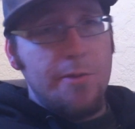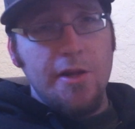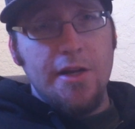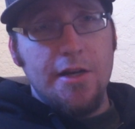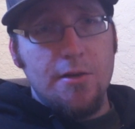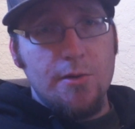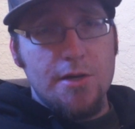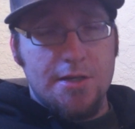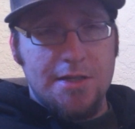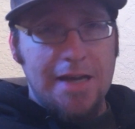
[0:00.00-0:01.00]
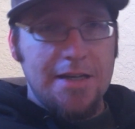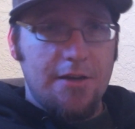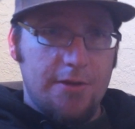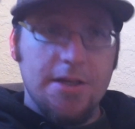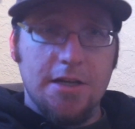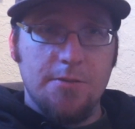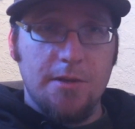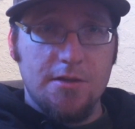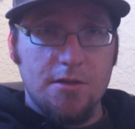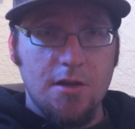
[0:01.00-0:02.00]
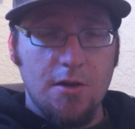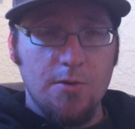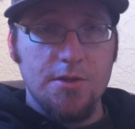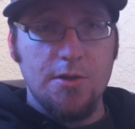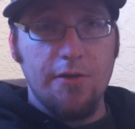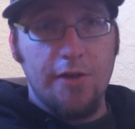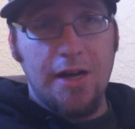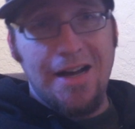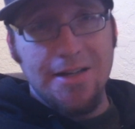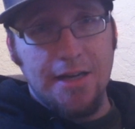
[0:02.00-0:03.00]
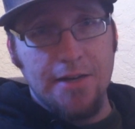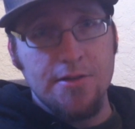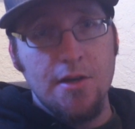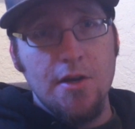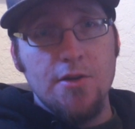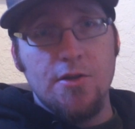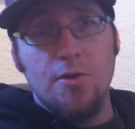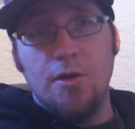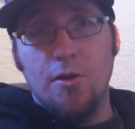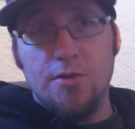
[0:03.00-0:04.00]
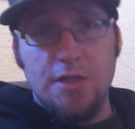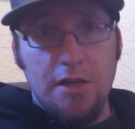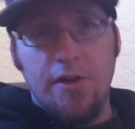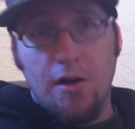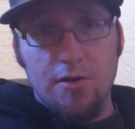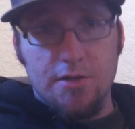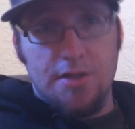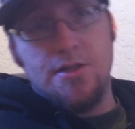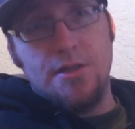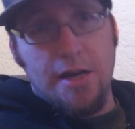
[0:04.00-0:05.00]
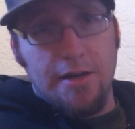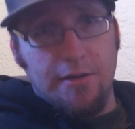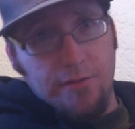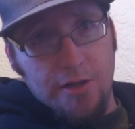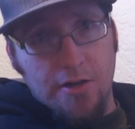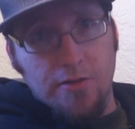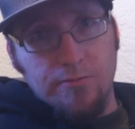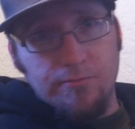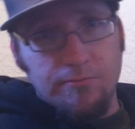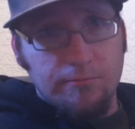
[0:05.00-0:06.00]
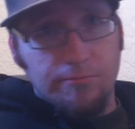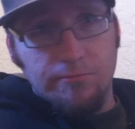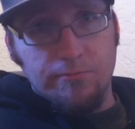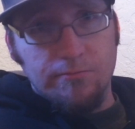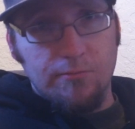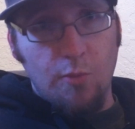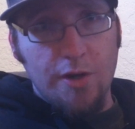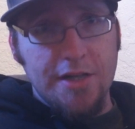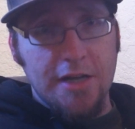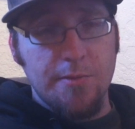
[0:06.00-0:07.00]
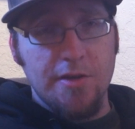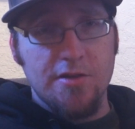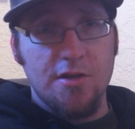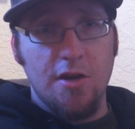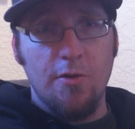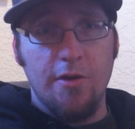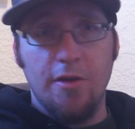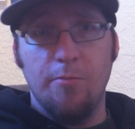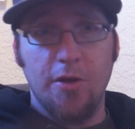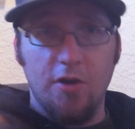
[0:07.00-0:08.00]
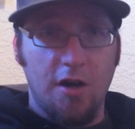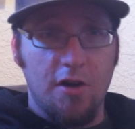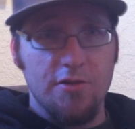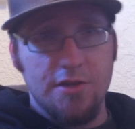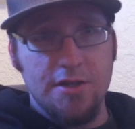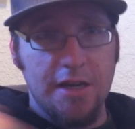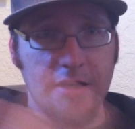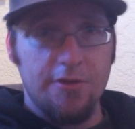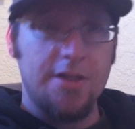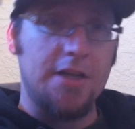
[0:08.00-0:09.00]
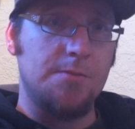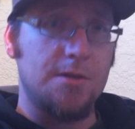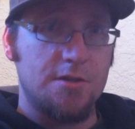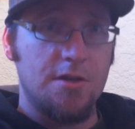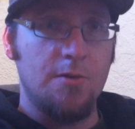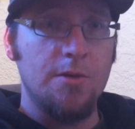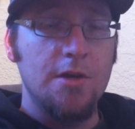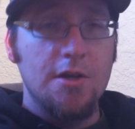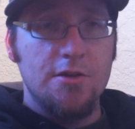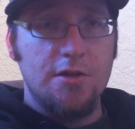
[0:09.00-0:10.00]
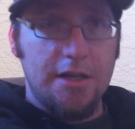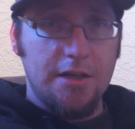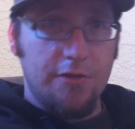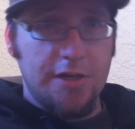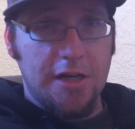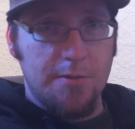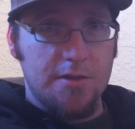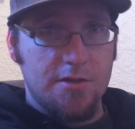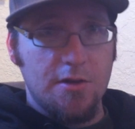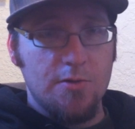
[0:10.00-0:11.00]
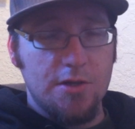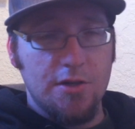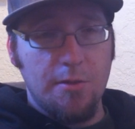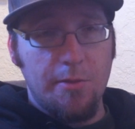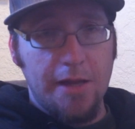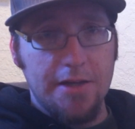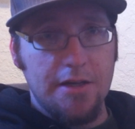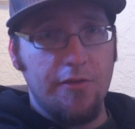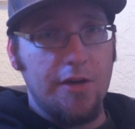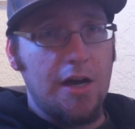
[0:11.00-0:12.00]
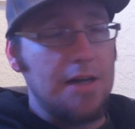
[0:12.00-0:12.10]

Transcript: the ability to assign different text message tones to different contacts. So, Steve calls, he's got, one text message tone, and then Bill calls, he's got a different text message tone. So you got different text message tones you can apply to different